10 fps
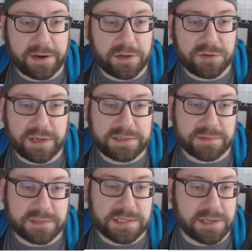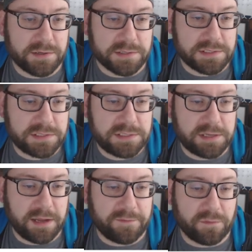here you do get some skills
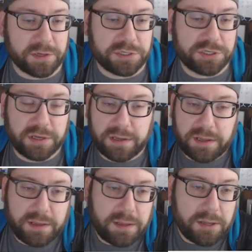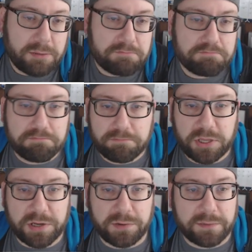stuff, which,
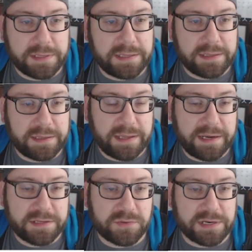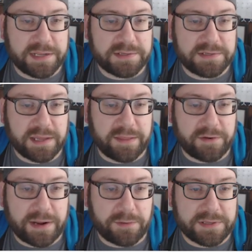you know, it is what it is.
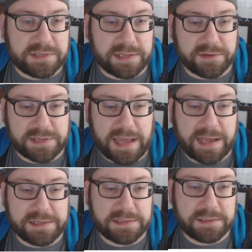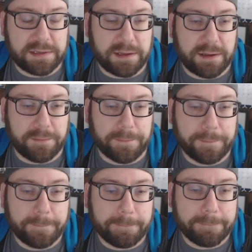They're not really skills guys.
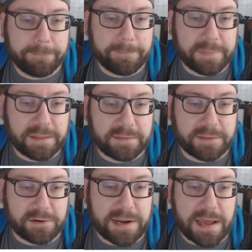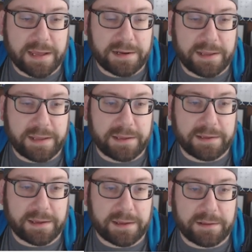They're not
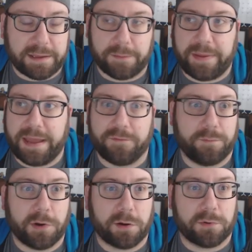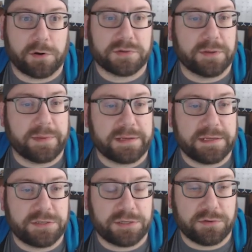like a Pavel Barber or somebody
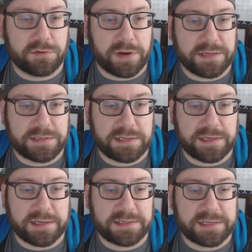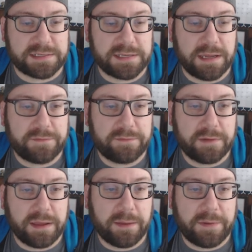teaching you crazy stick stuff,
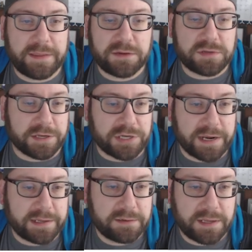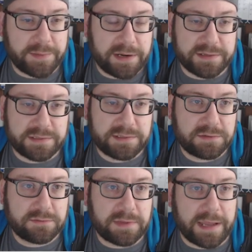but they do touch on it. I mean, it
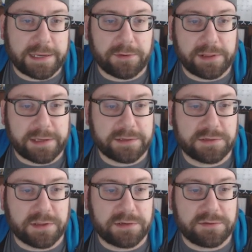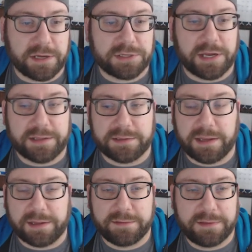is hockey related, so they do touch on
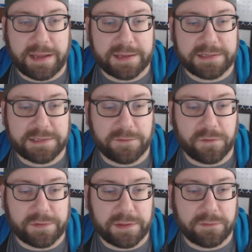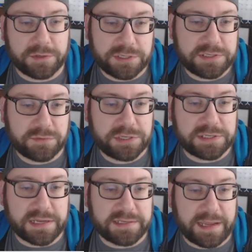hockey stuff with it, which is
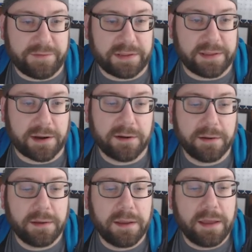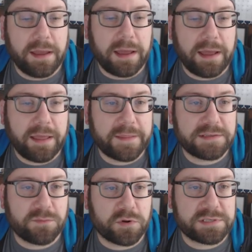nice to have it in there.
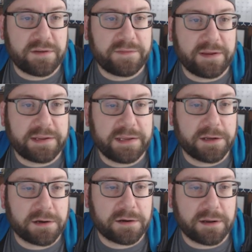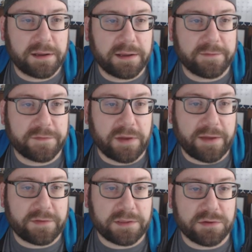Then some more stuff down here if you
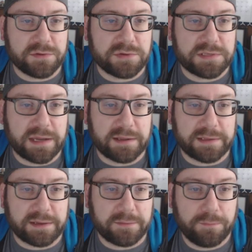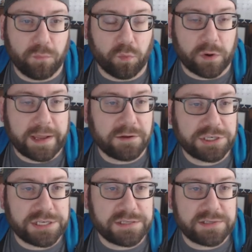haven't used like workout
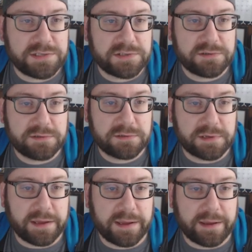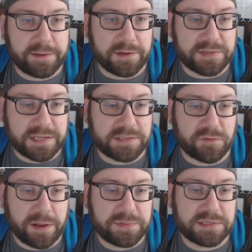sheets, you know, sets
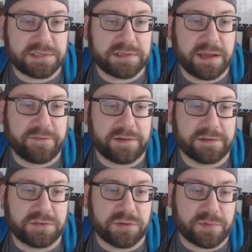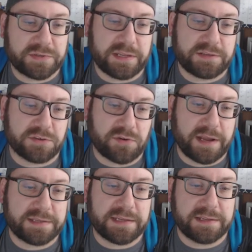and reps and stuff, and supersets and
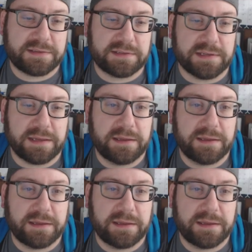trisets,